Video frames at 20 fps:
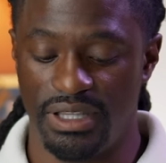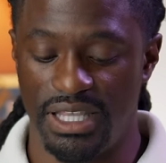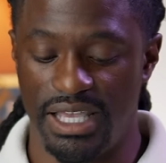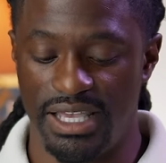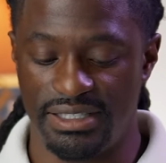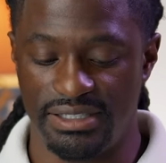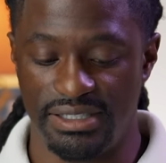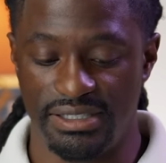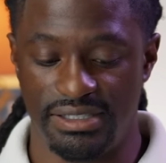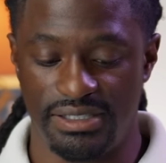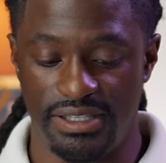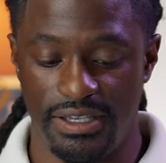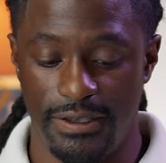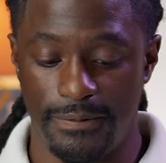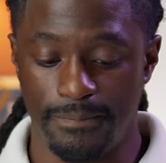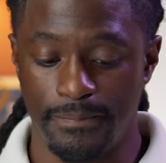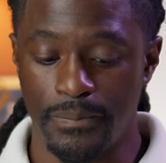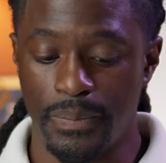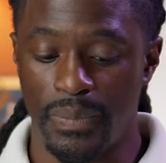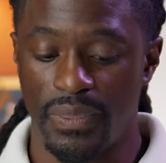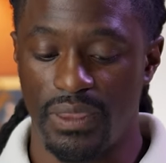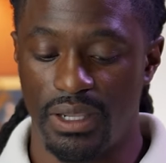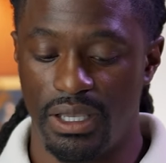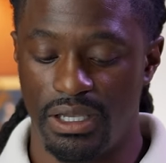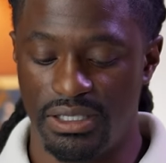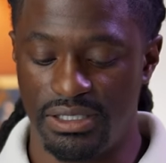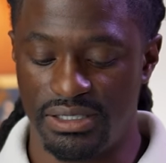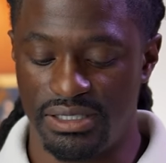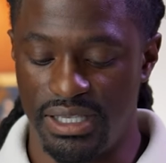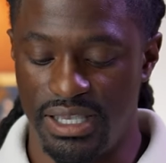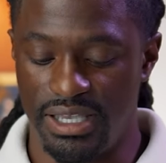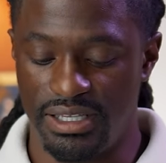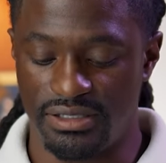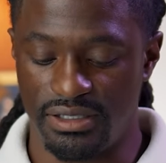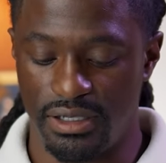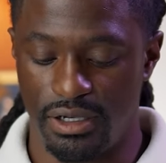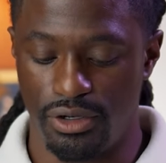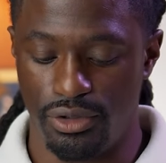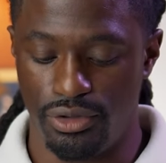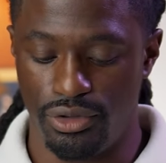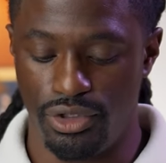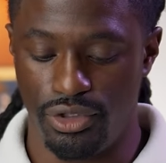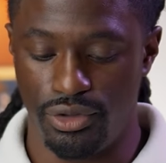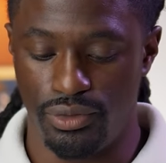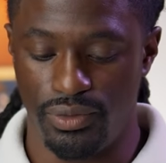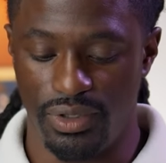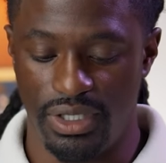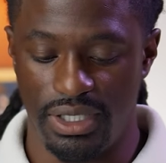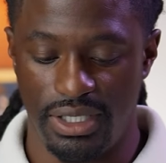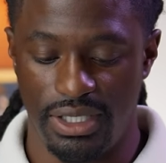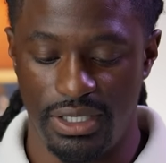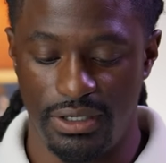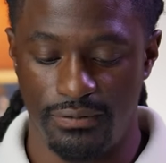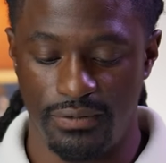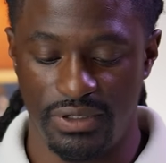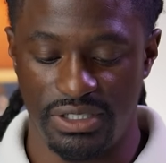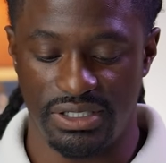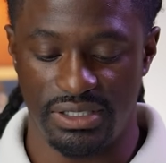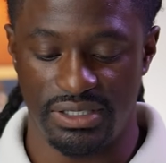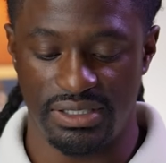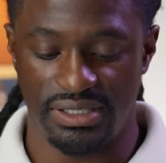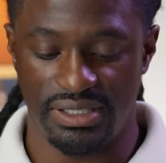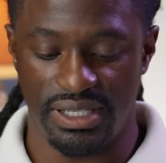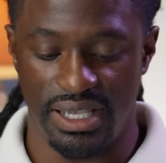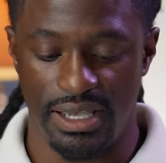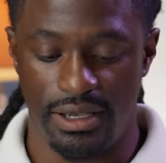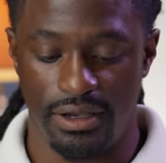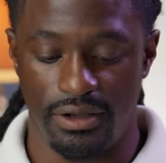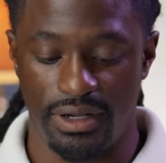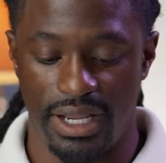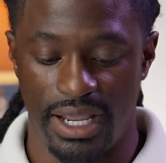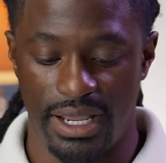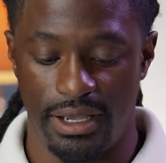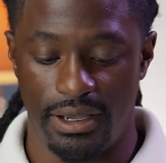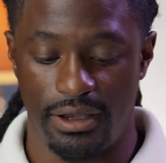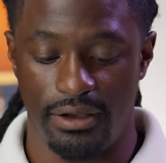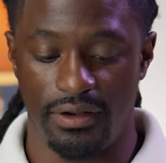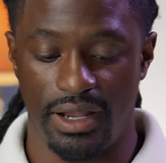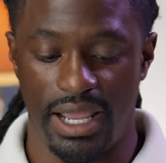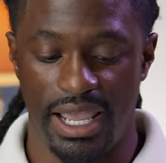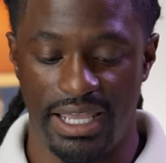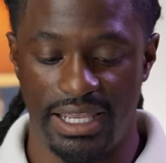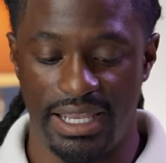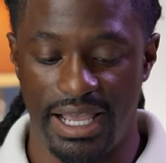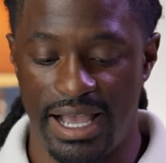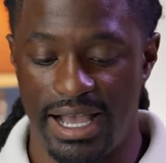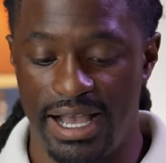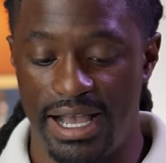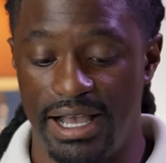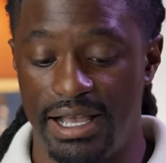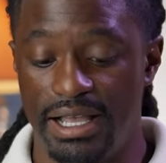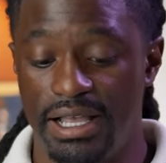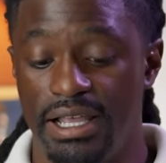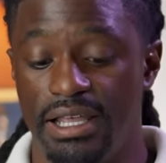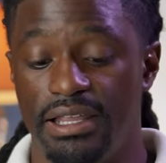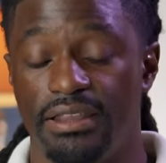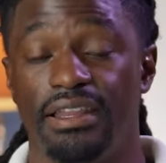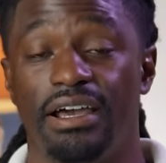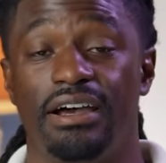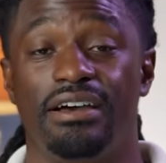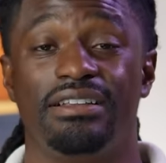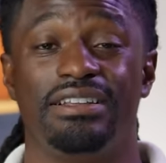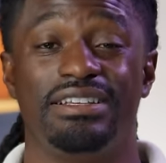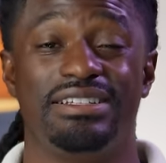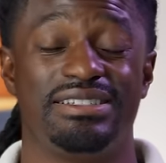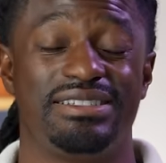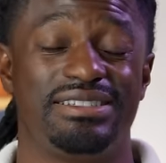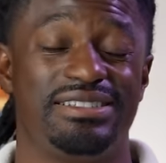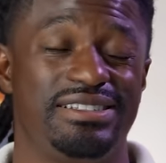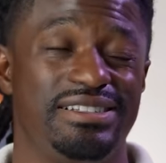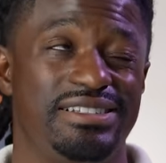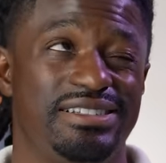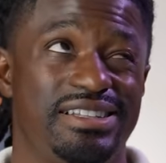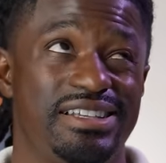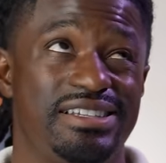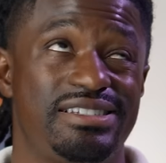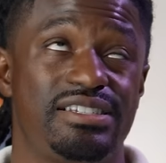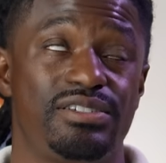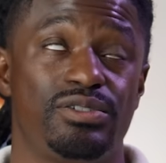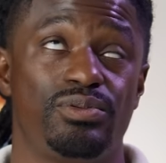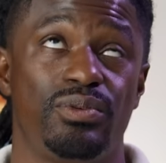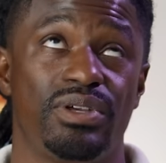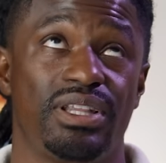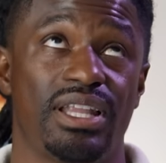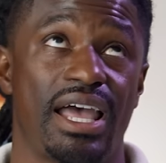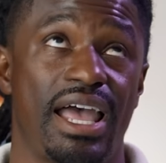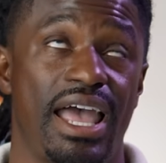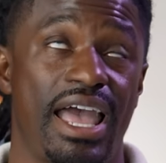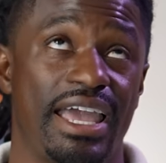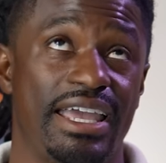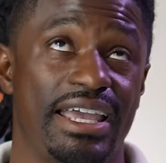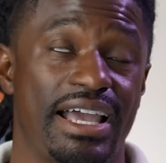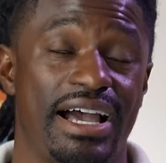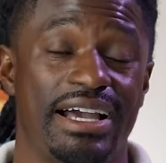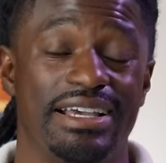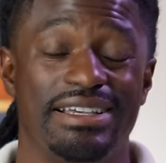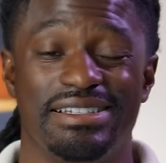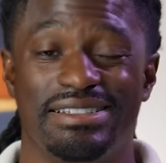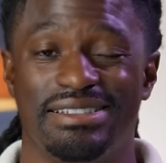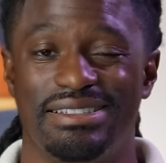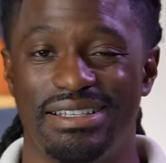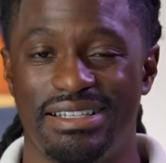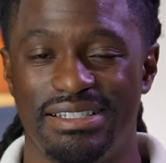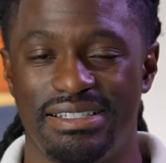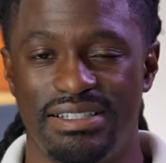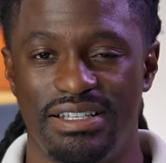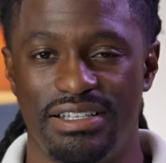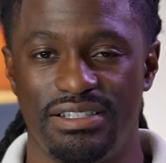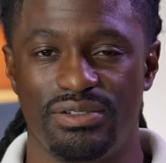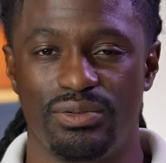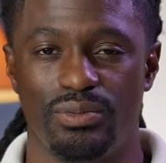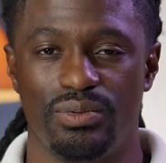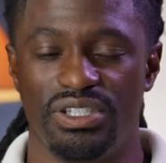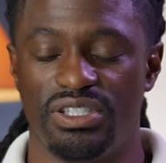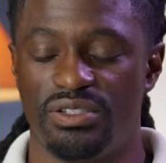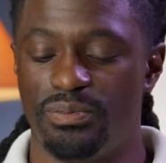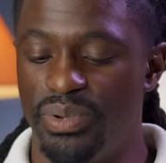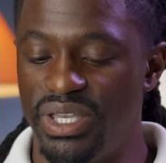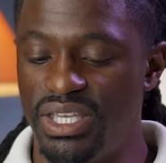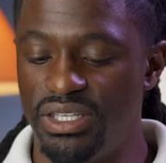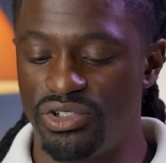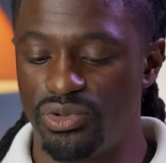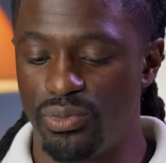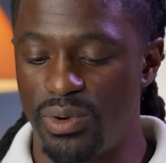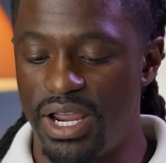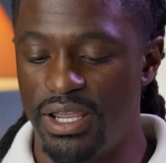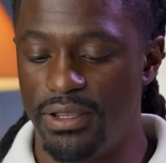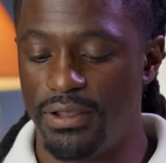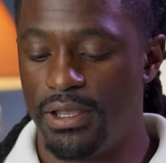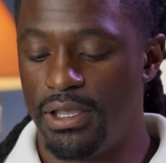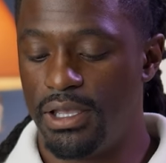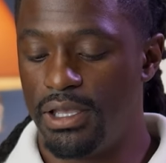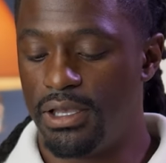with the SEC is S-O-U-N, which is SoundHound AI. Now this, this is with an AI assistance with speech, right?